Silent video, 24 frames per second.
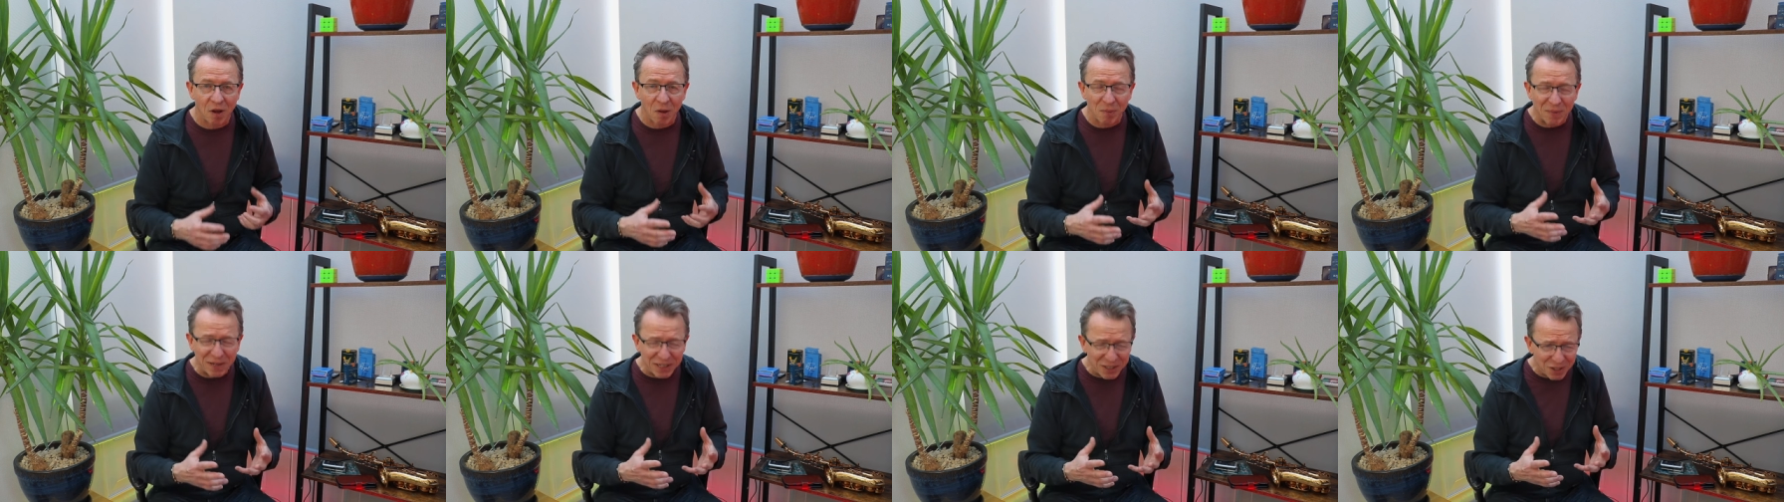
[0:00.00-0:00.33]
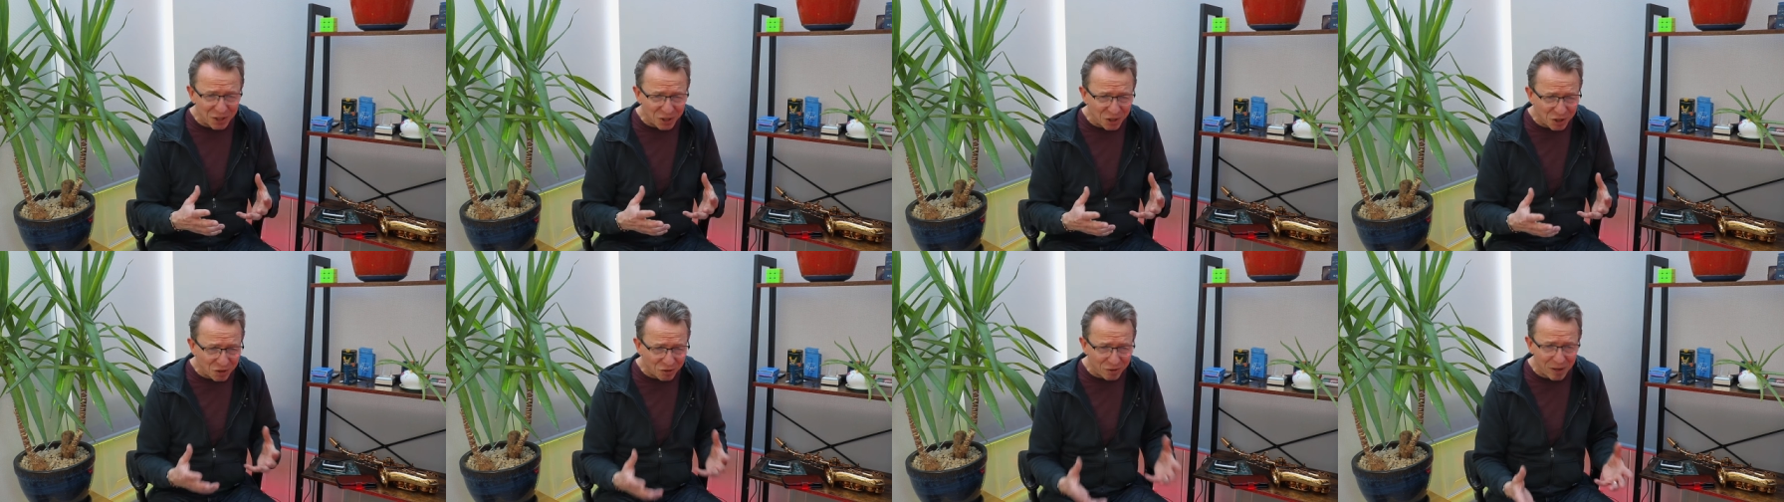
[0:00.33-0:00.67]
I'm
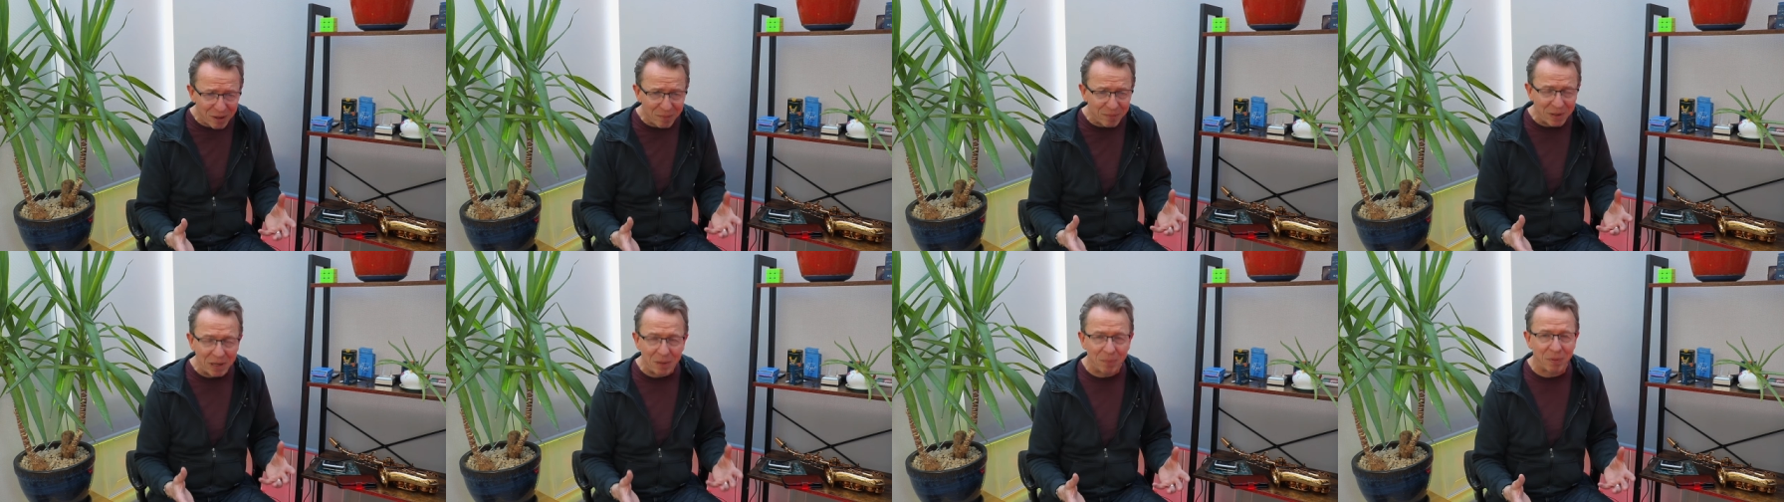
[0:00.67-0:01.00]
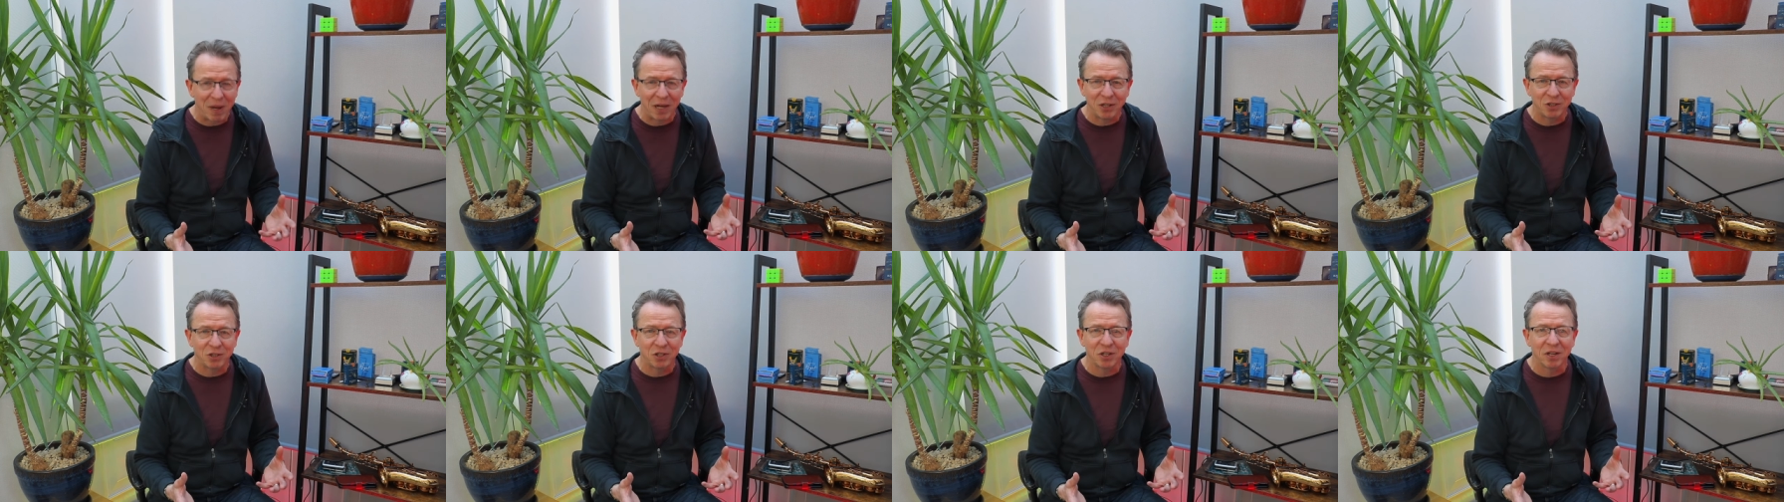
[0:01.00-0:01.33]
extremely
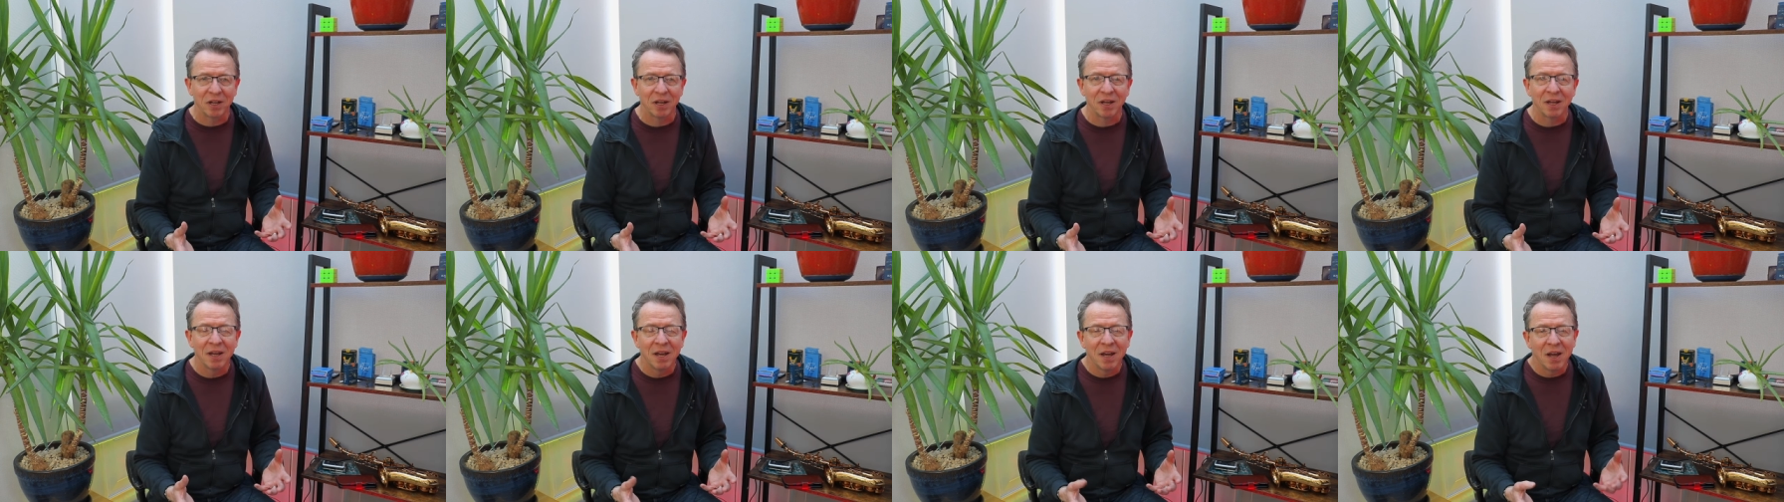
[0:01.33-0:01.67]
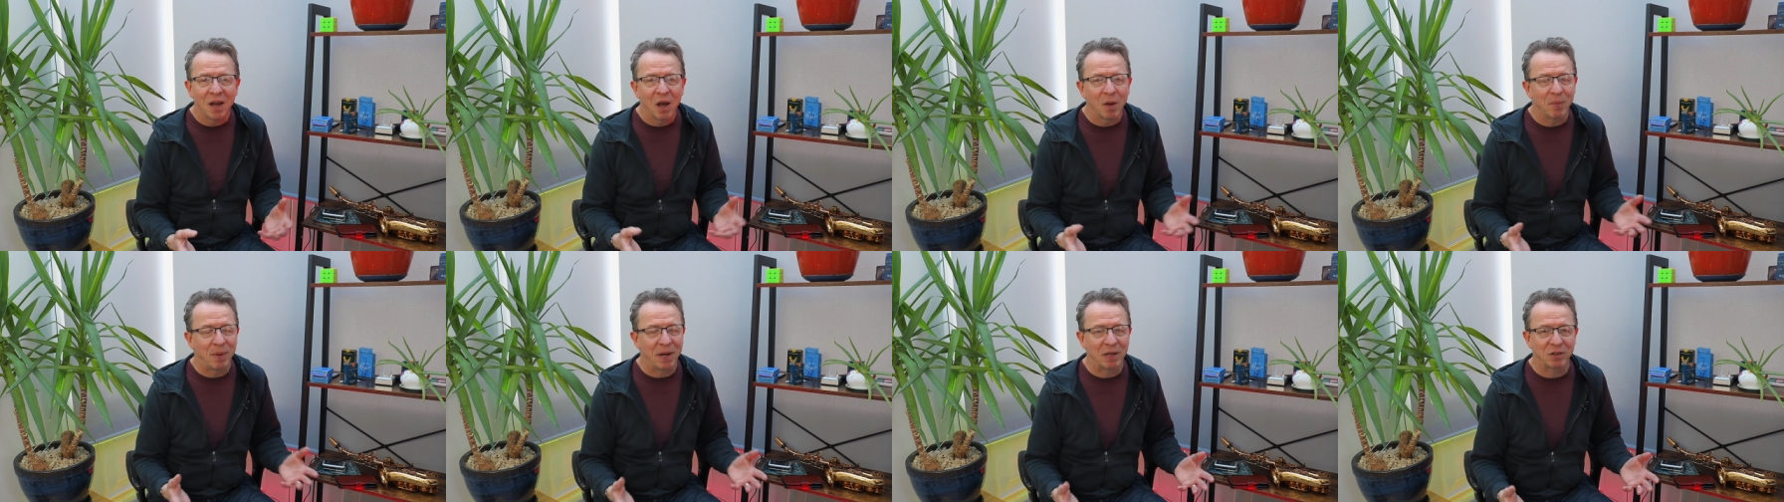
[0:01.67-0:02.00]
passionate
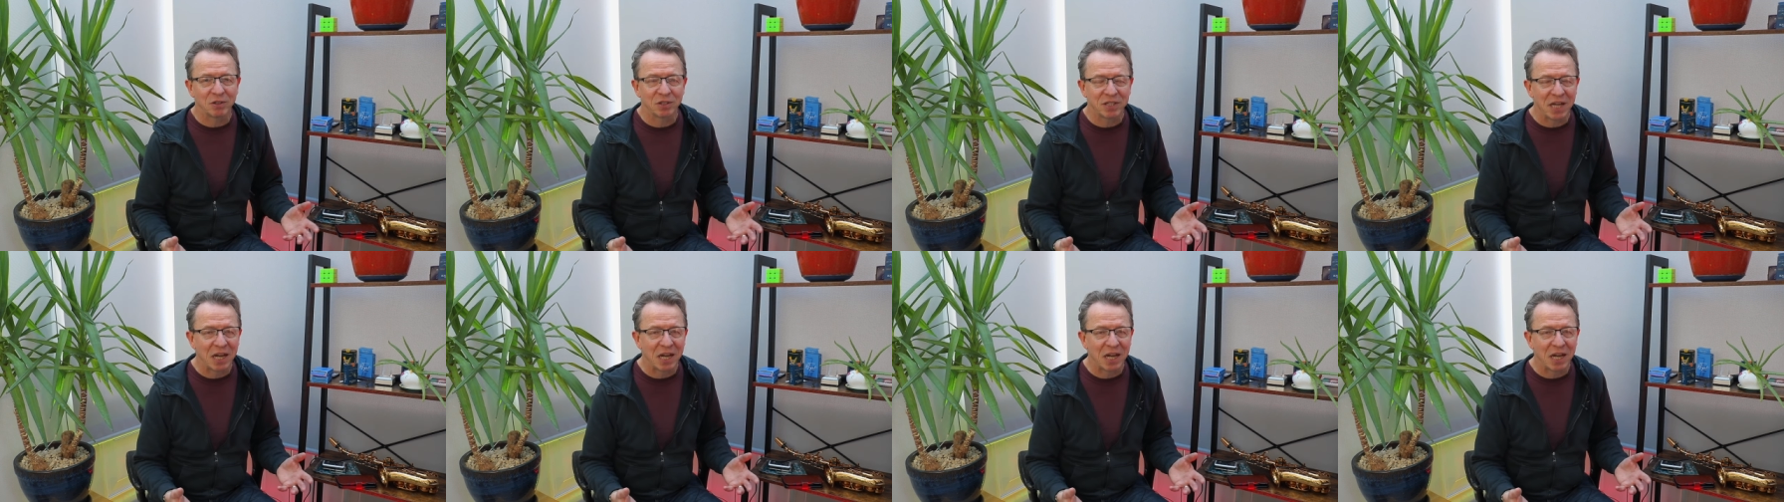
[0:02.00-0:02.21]
about